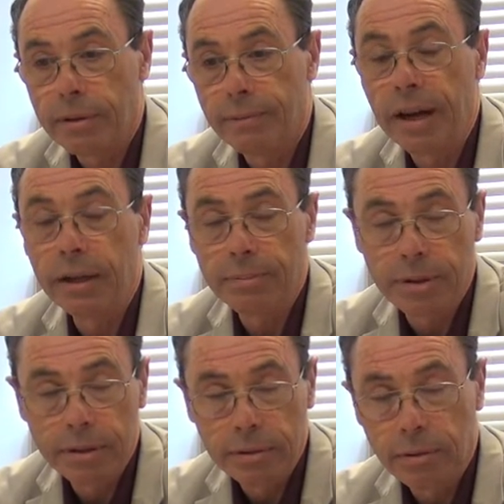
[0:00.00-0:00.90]

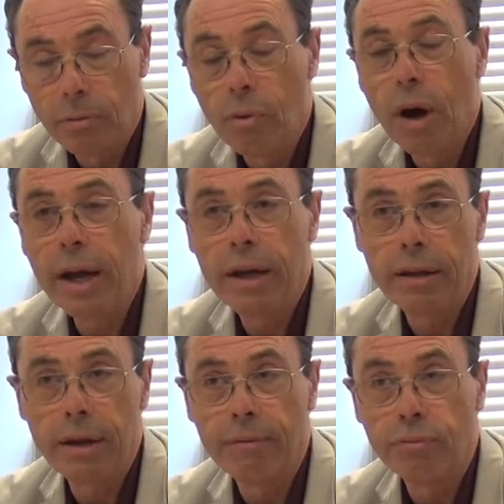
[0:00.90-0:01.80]
developed
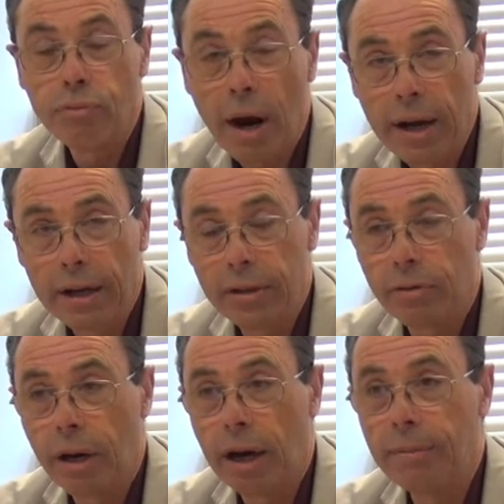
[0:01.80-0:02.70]
ways of writing
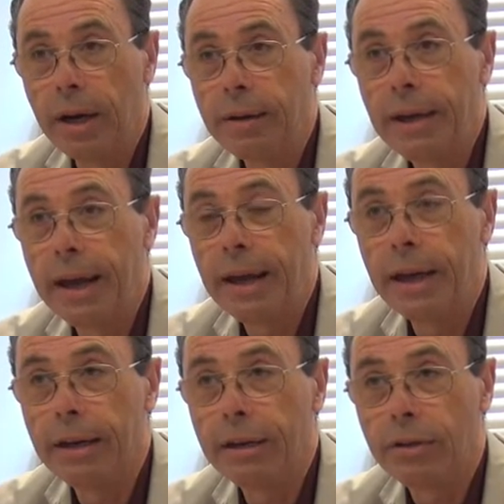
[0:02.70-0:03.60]
drama
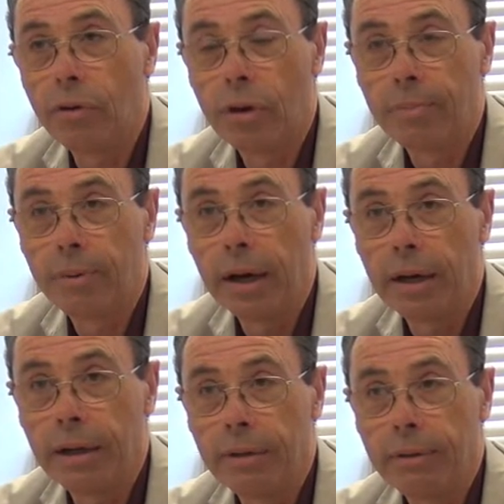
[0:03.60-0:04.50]
and
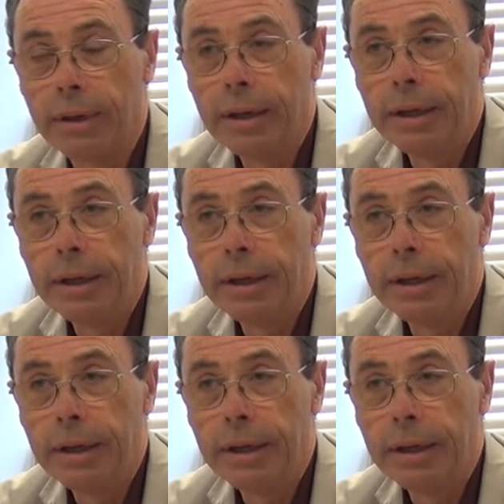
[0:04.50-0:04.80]
incorporating